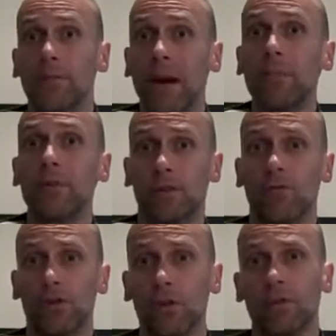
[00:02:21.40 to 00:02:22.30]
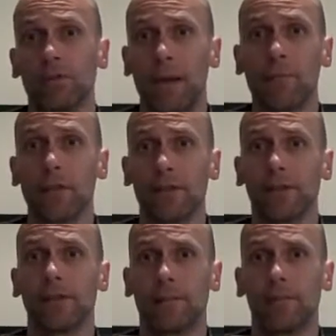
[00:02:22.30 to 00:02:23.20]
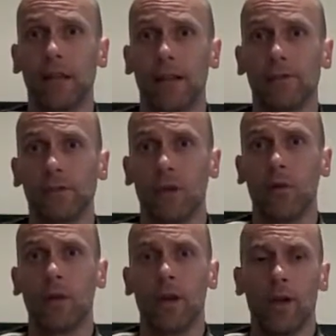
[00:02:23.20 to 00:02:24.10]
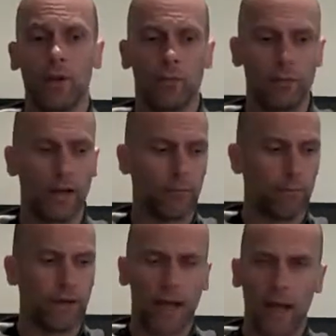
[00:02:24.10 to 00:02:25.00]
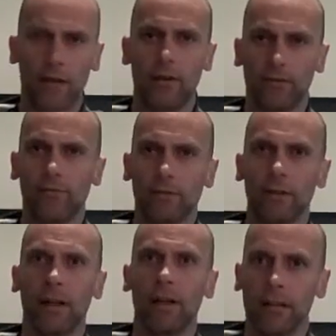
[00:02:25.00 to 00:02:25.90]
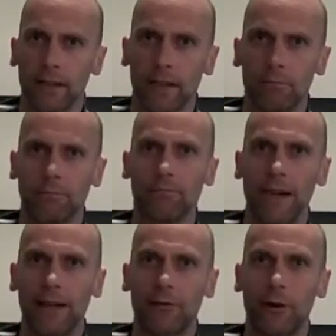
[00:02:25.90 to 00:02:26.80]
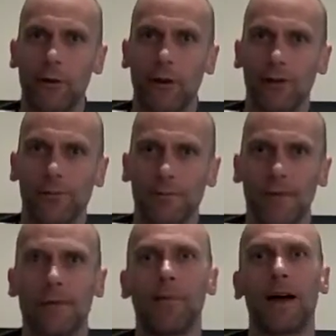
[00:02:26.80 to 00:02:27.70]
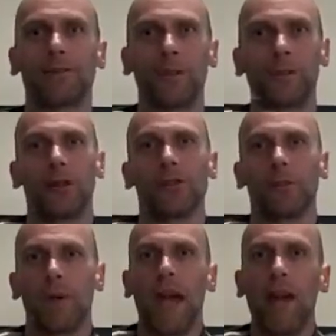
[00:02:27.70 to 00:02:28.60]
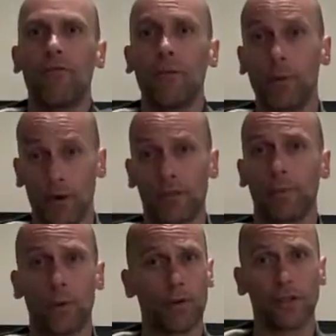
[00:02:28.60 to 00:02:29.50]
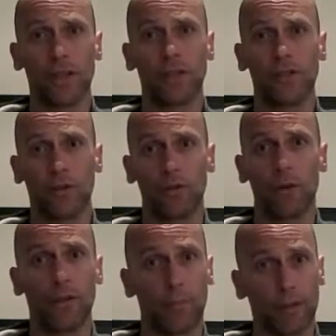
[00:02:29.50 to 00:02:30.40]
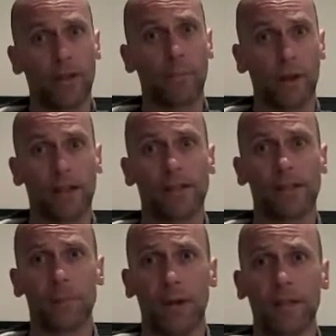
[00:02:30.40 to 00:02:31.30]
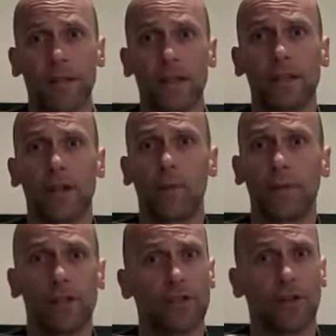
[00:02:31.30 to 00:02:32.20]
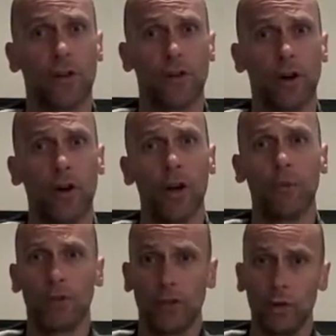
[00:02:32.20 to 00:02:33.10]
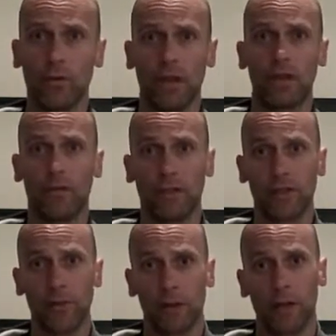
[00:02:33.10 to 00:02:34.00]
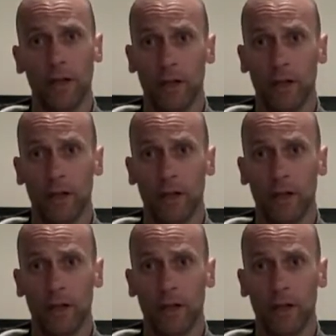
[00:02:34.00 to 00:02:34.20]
members, the results members themselves. So we're kind of a little microcosm in the macrocosm. Everybody's supporting each other, whether they're participating in this competition or not. But you, the individual,